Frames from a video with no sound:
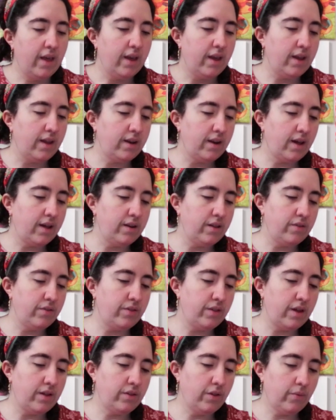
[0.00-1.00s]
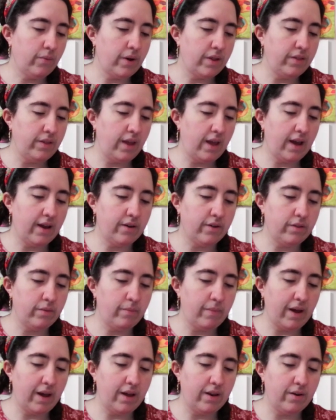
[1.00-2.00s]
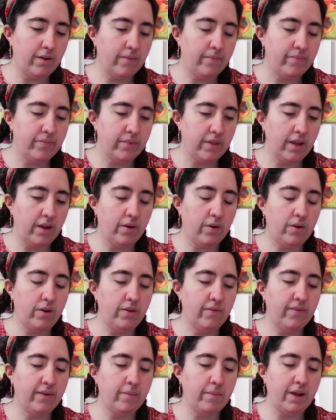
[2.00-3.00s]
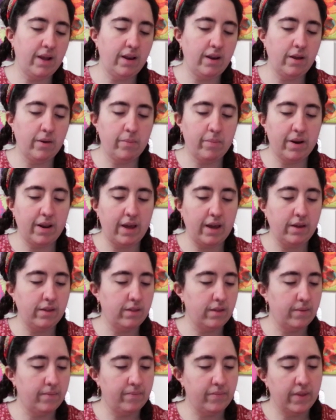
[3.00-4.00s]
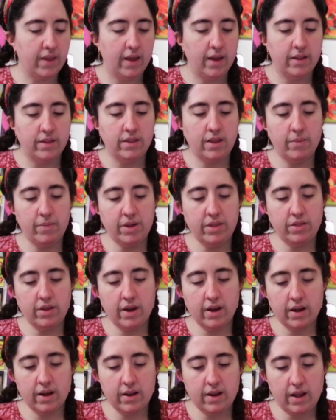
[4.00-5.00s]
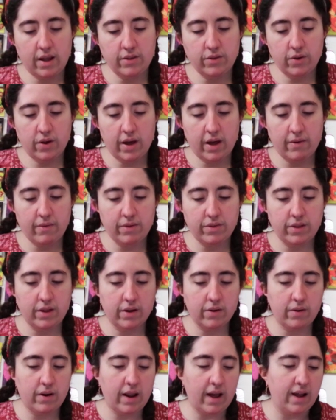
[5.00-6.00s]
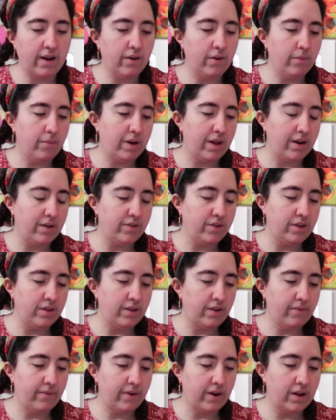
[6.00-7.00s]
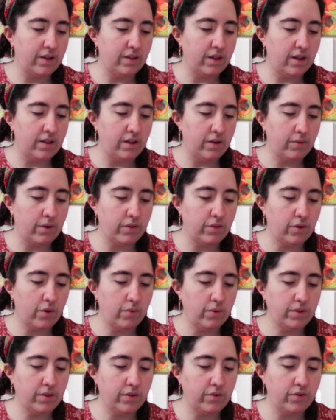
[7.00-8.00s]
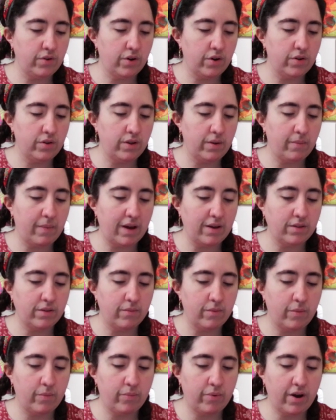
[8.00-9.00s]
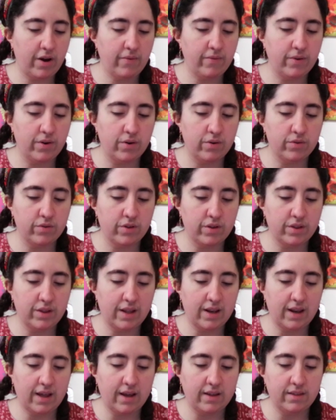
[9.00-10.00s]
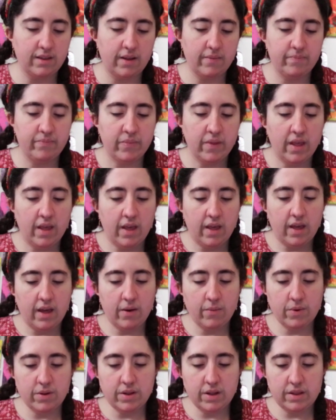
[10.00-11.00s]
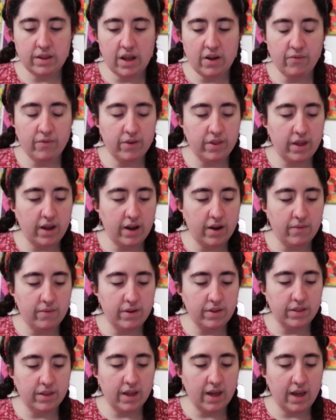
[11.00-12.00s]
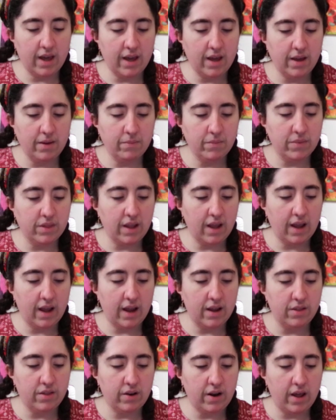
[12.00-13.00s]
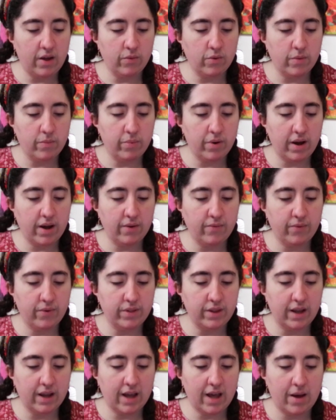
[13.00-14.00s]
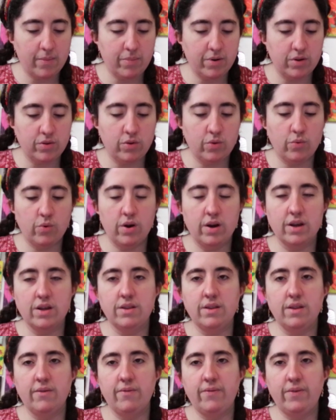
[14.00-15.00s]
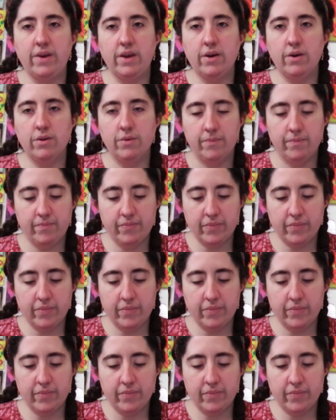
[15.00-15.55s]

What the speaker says: And at its center was Iago's manor, the only familiar place. The berserkers liked to have a single landlord managing the farms, and it was always assured the maximum profit or something like that. And when the time for the harvest came, the head slaves were brought from the capital to work in the field.